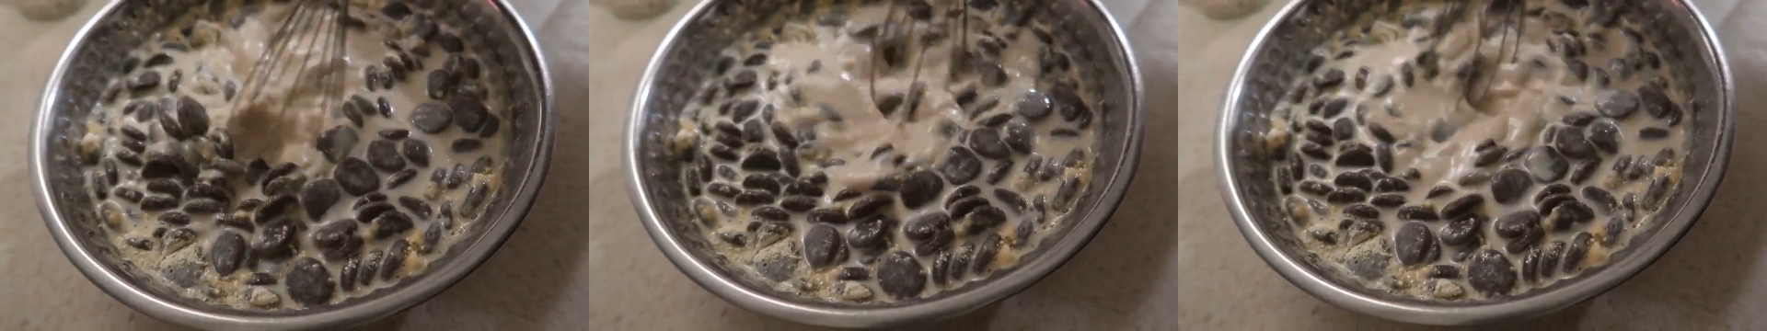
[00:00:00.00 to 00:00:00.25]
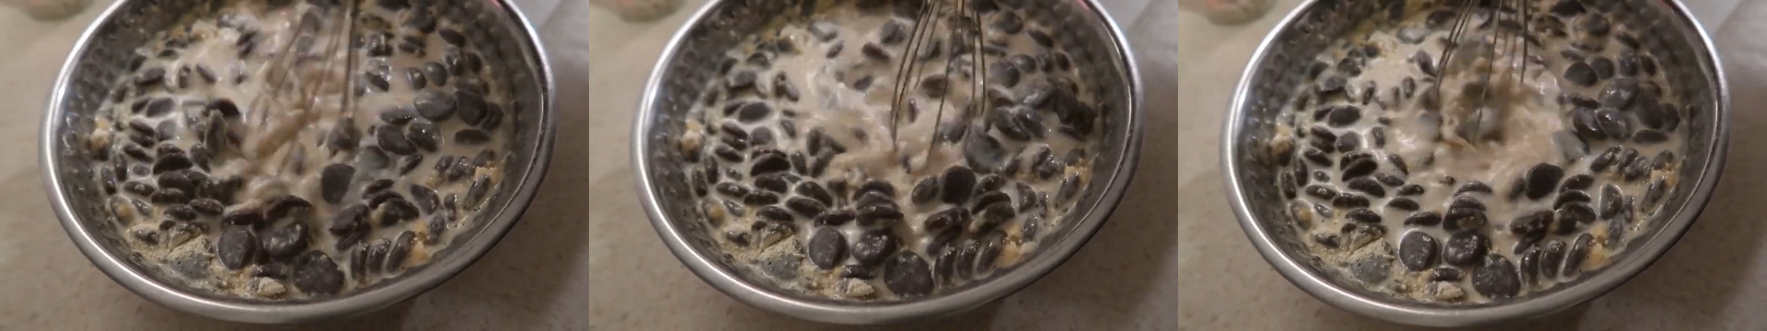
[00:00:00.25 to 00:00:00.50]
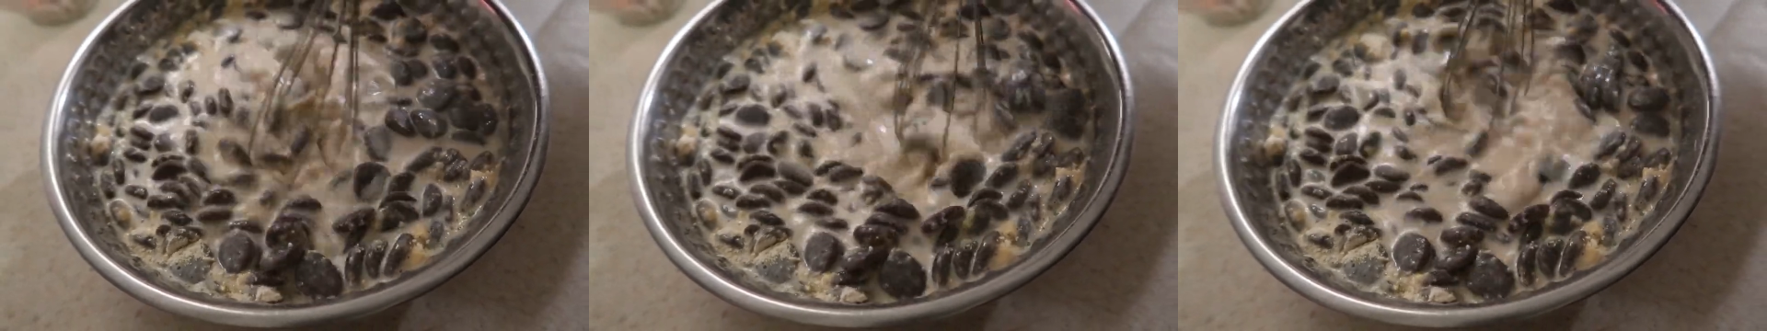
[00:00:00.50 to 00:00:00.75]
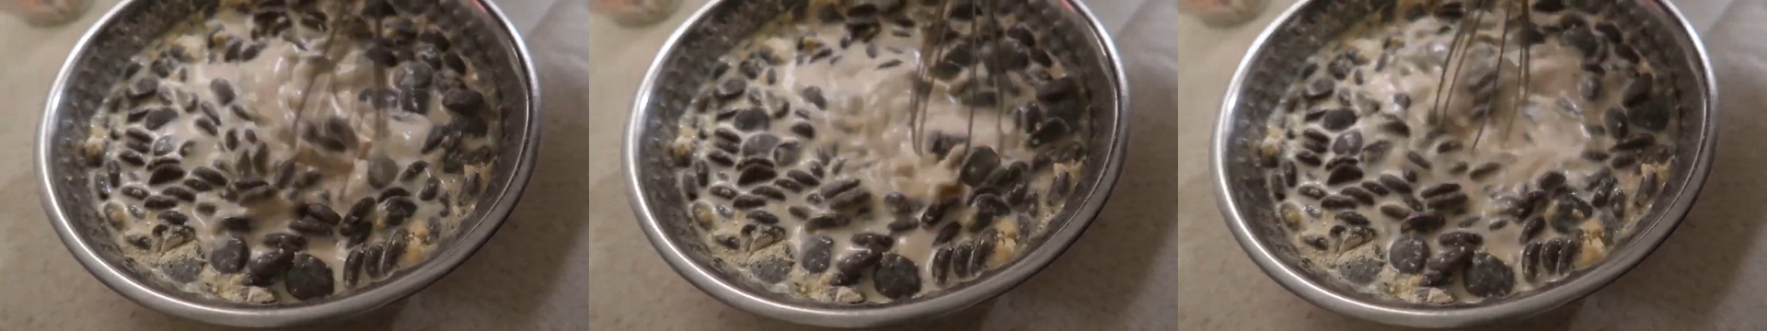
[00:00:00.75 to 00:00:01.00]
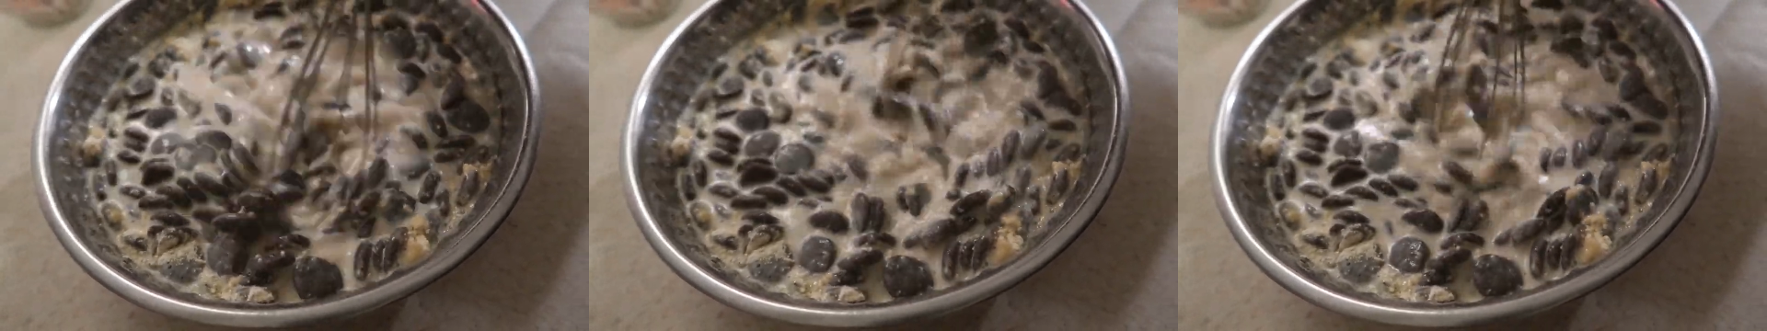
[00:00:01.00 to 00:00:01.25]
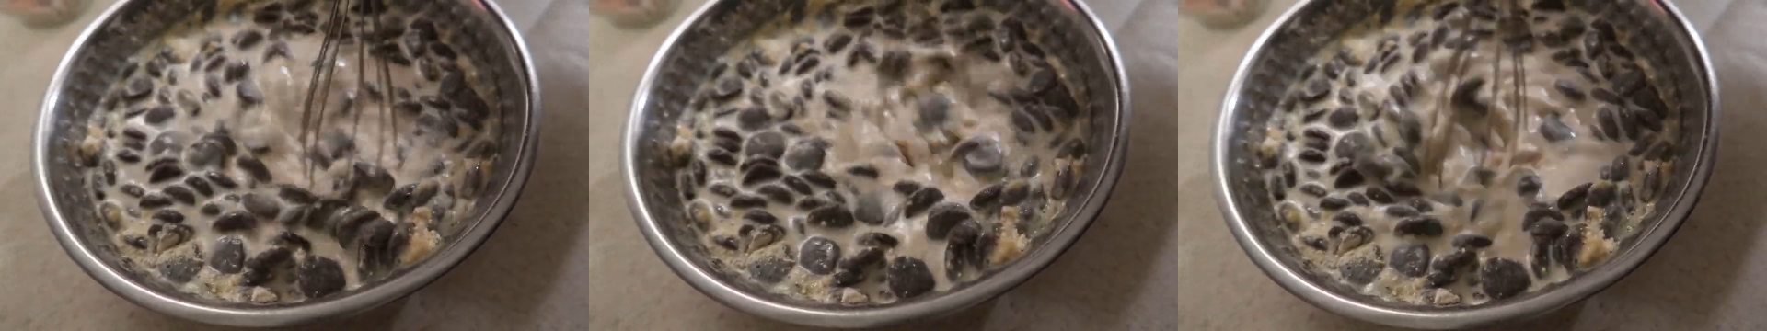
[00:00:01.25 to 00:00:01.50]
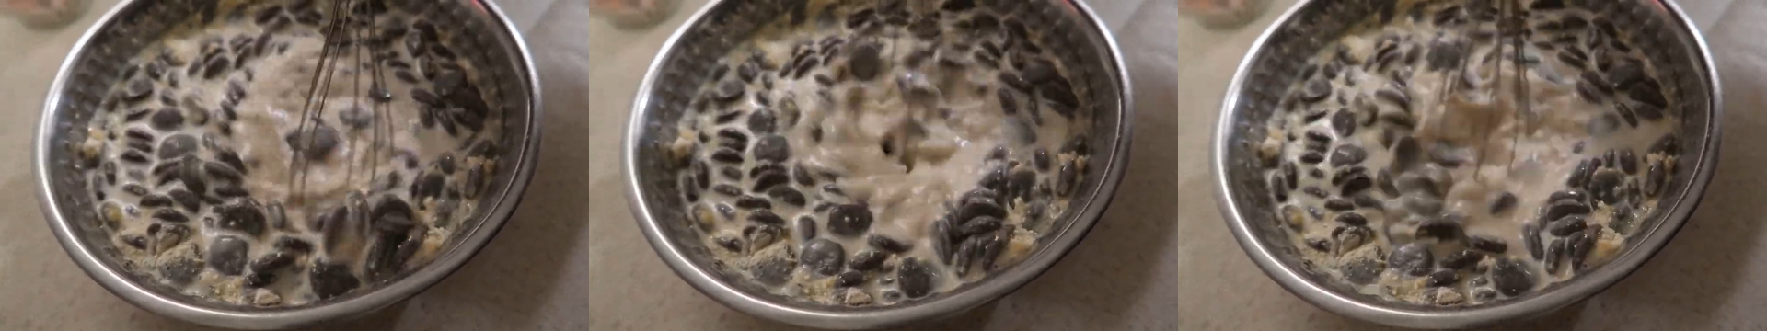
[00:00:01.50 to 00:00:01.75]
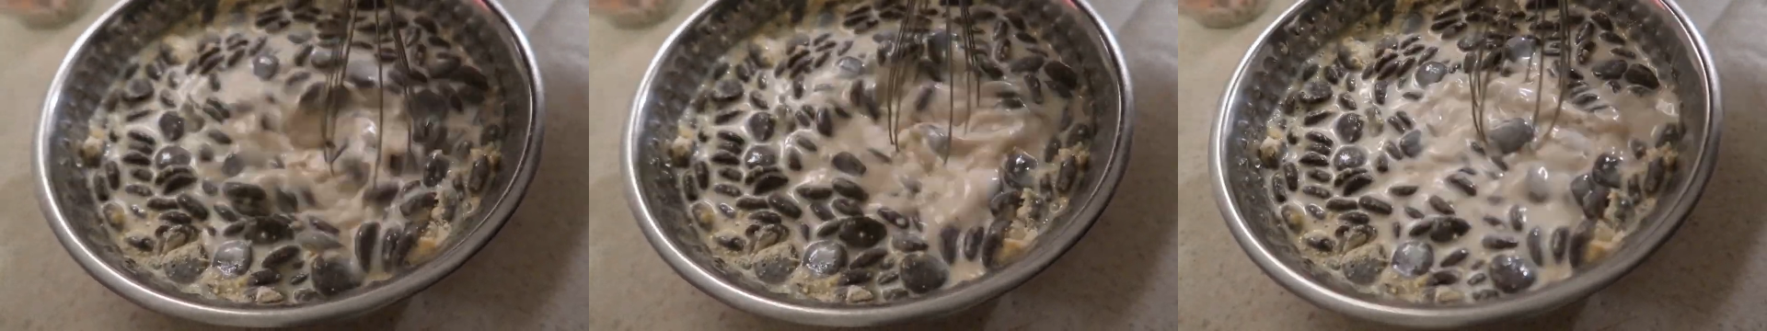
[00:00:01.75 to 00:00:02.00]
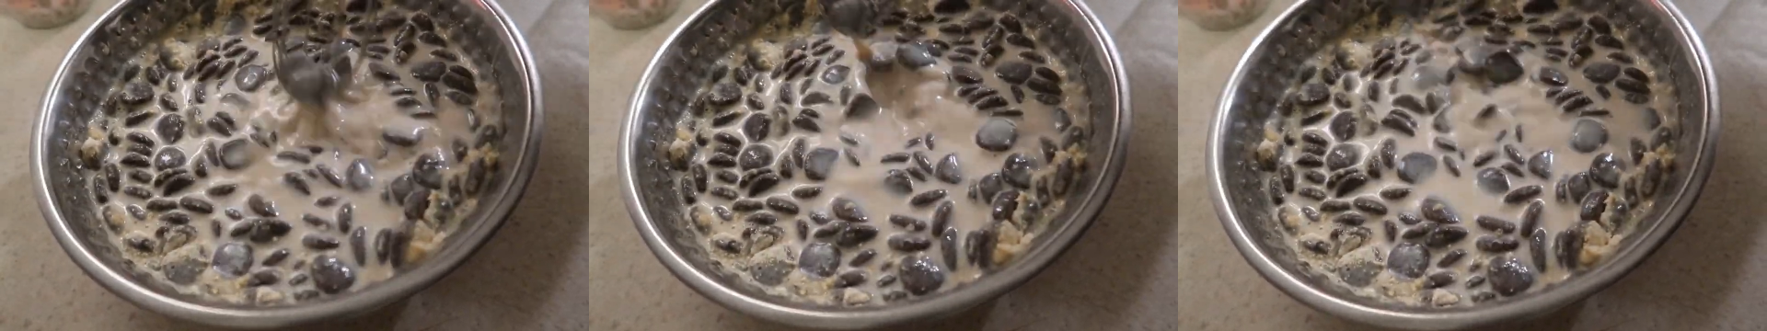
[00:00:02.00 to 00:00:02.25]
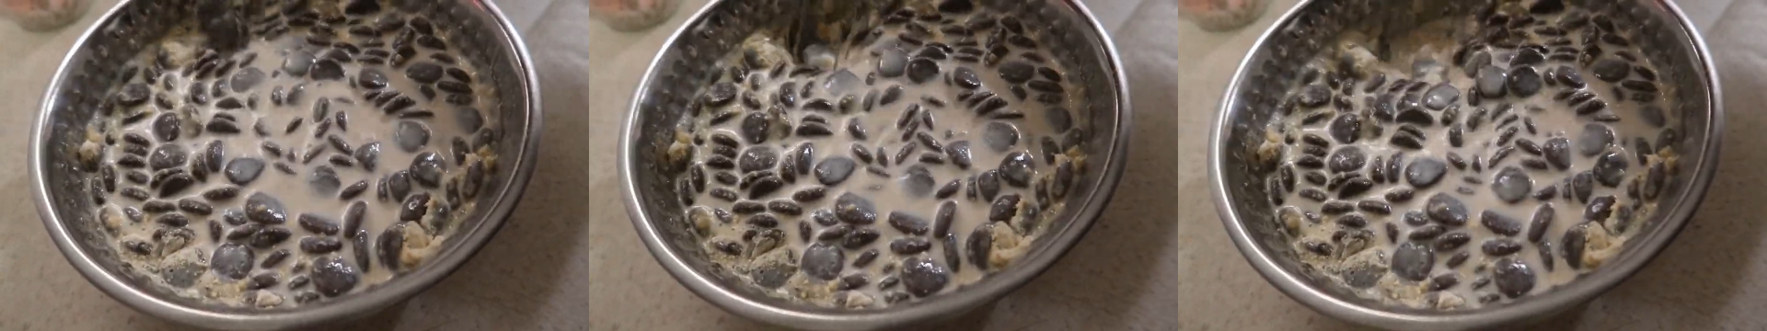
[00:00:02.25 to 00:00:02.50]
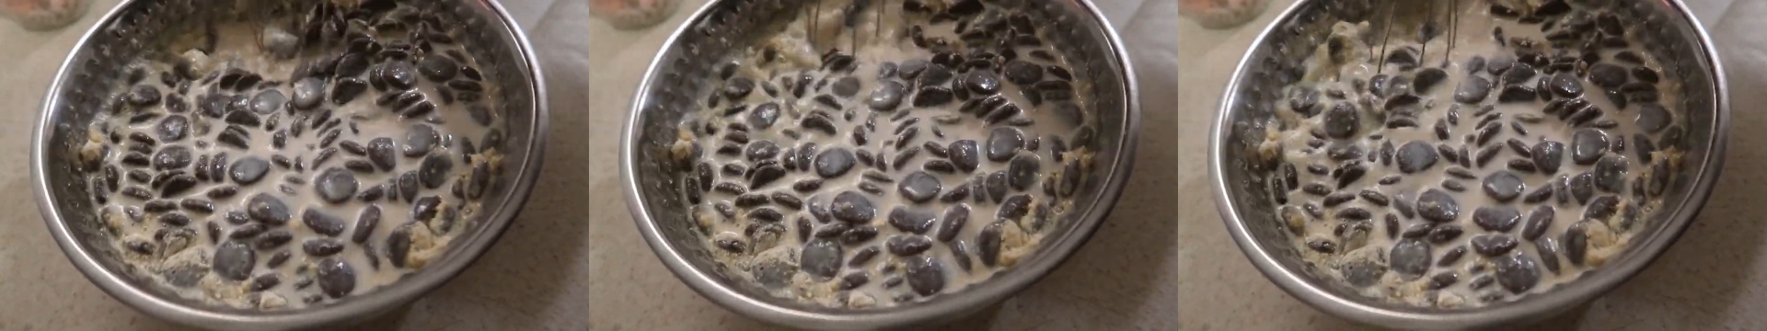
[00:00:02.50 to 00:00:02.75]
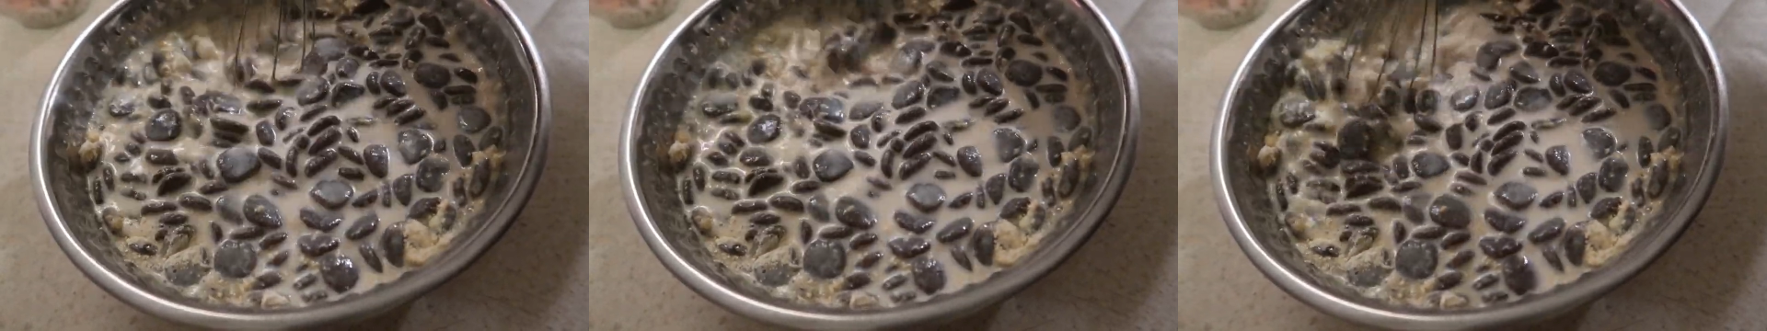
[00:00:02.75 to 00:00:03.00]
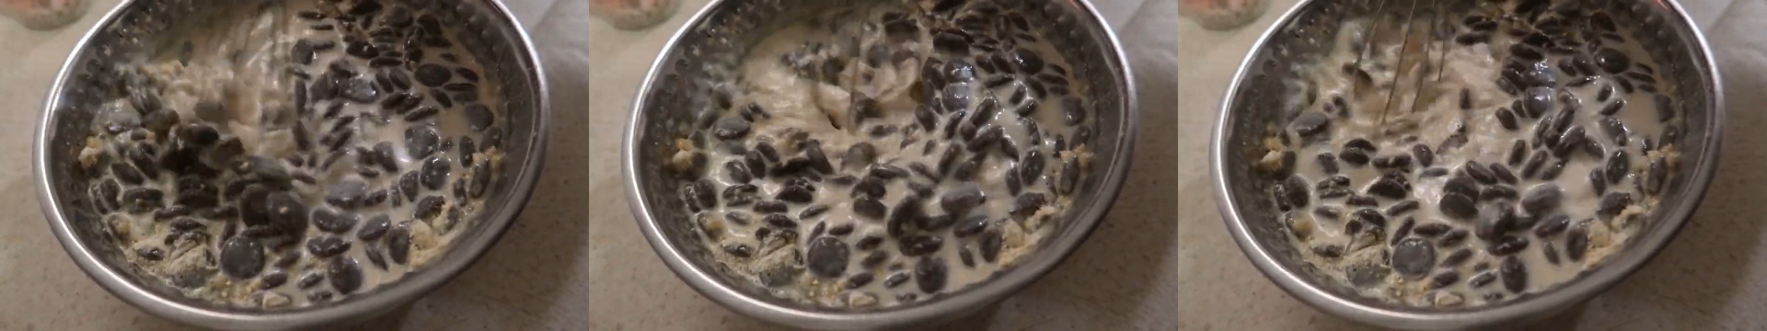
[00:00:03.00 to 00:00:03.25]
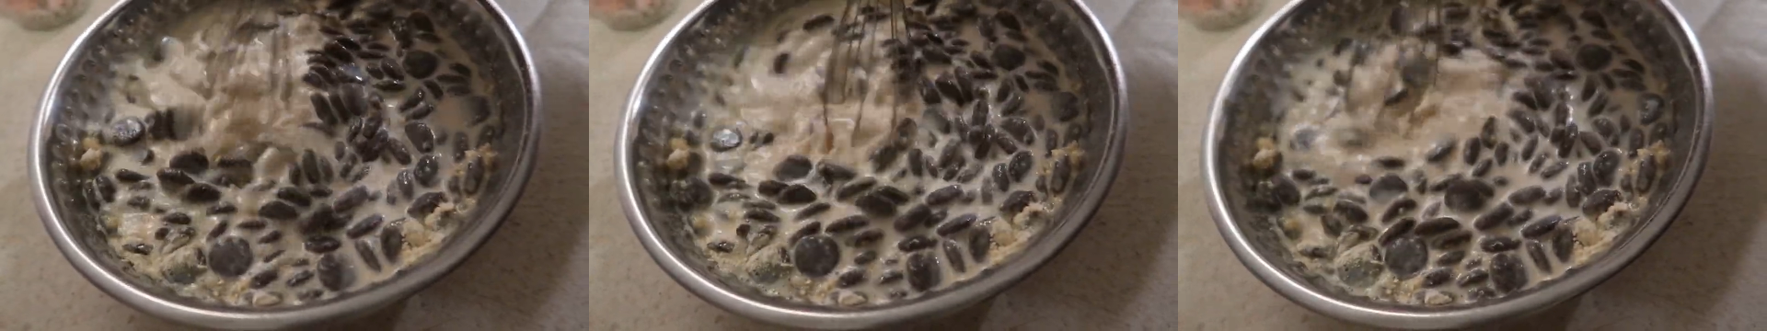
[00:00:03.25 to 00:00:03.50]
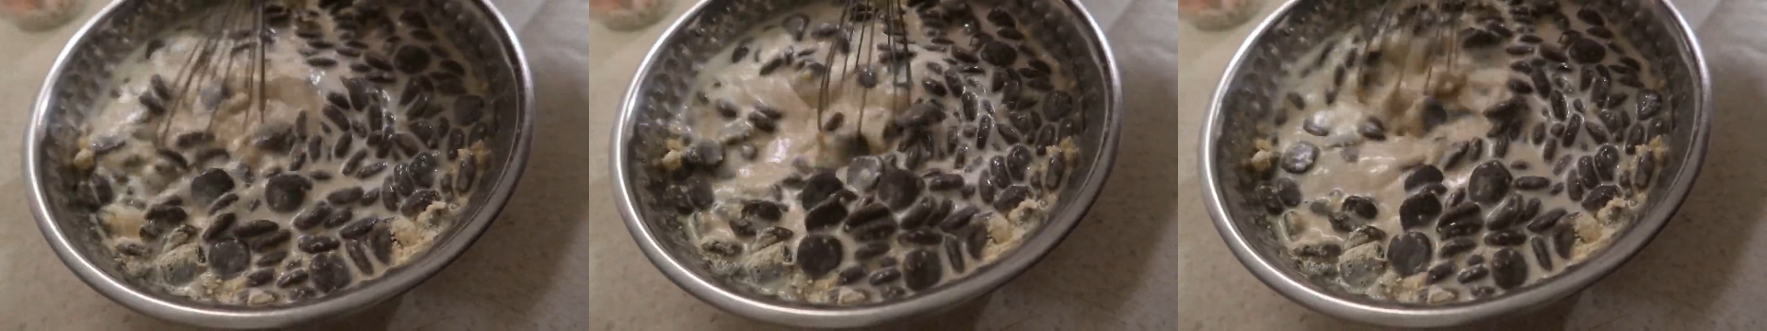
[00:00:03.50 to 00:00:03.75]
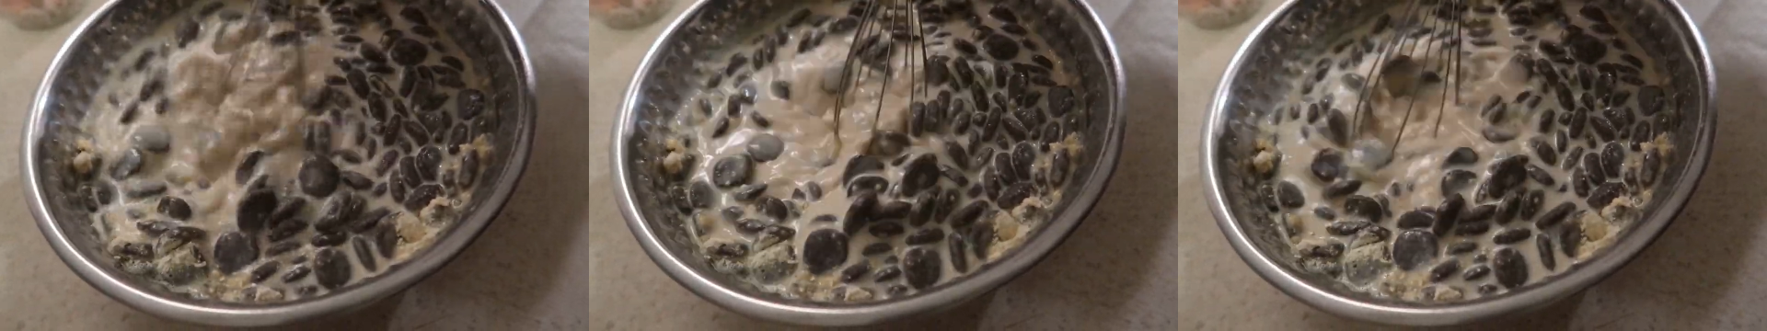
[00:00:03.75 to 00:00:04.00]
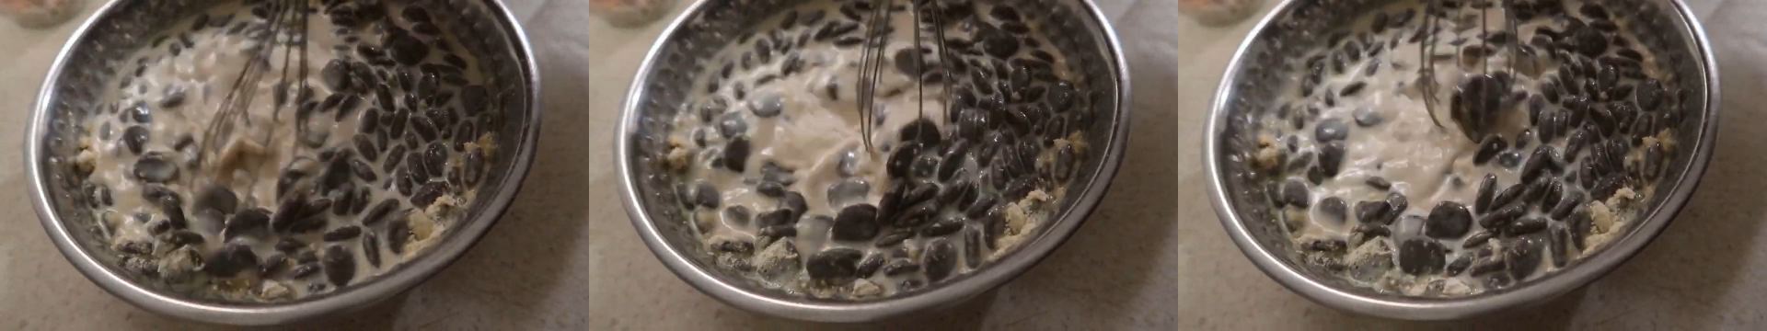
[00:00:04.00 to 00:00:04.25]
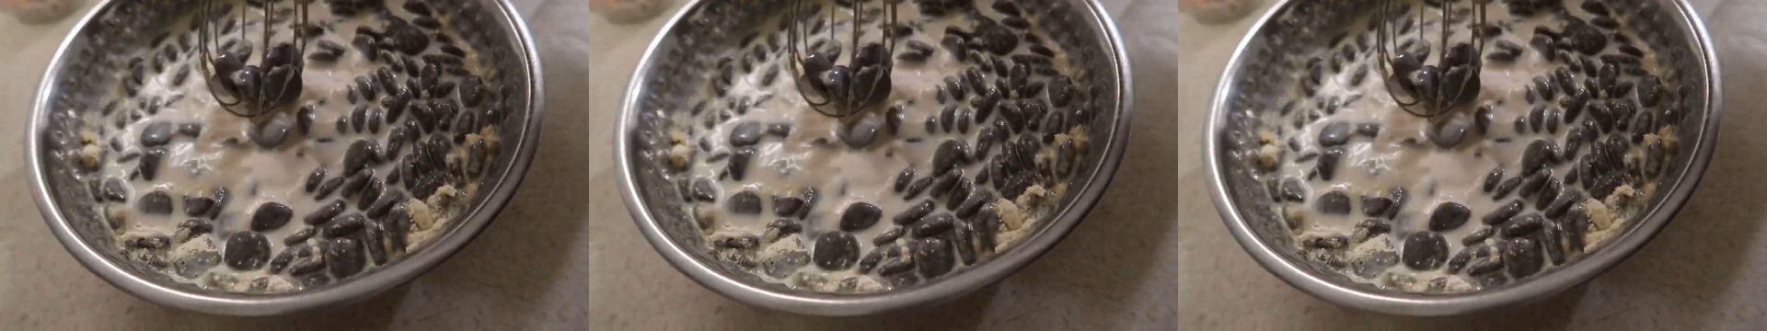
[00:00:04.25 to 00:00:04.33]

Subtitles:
No face is visible, so there are no lips to read.